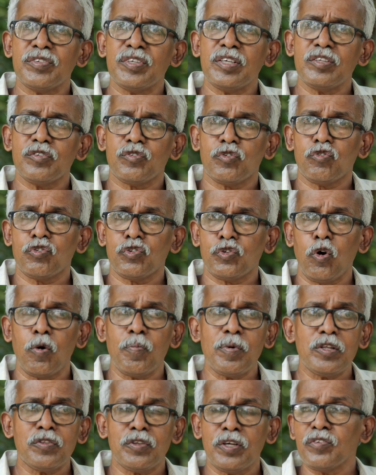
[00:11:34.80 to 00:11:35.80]
see so
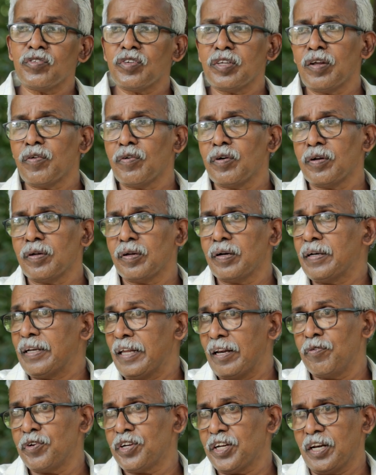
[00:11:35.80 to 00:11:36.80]
many things in our
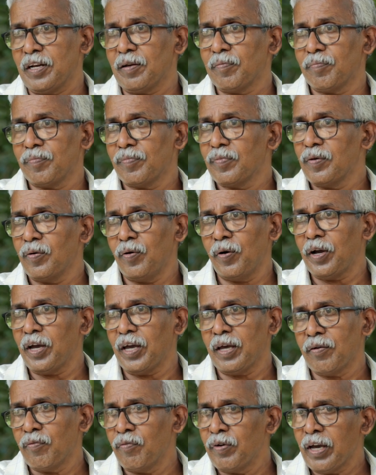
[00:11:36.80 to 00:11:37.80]
television.
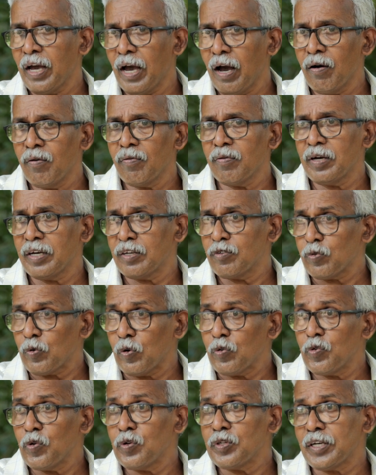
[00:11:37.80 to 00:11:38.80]
Okay, we have
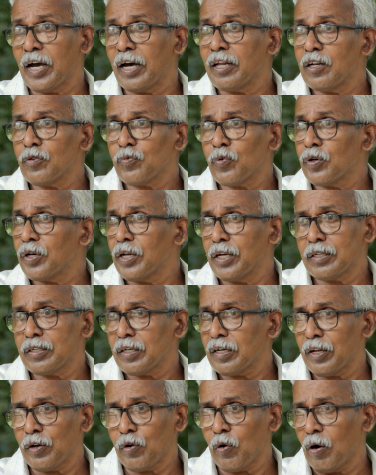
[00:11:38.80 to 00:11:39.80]
exclusive channels for
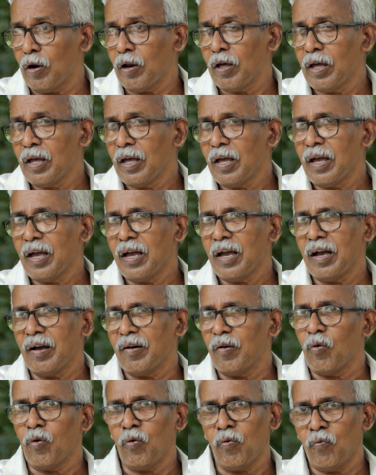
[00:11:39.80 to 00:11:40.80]
nature and all.
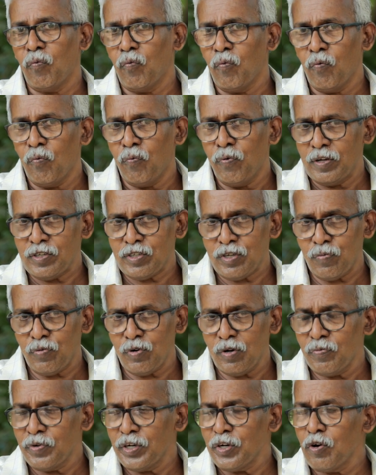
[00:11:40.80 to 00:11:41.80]
Oh, first of
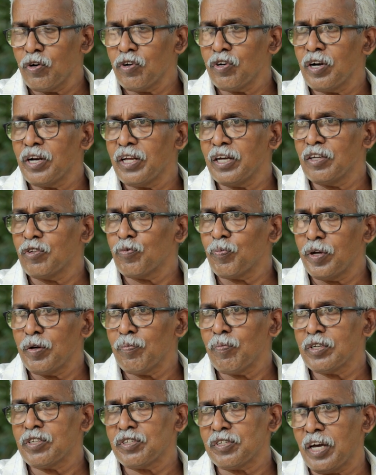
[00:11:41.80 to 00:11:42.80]
all, we don't uh,
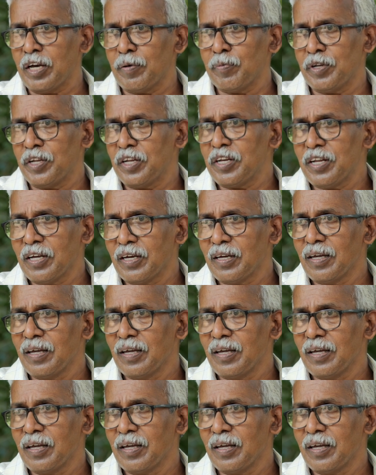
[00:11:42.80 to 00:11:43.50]
spend much time in it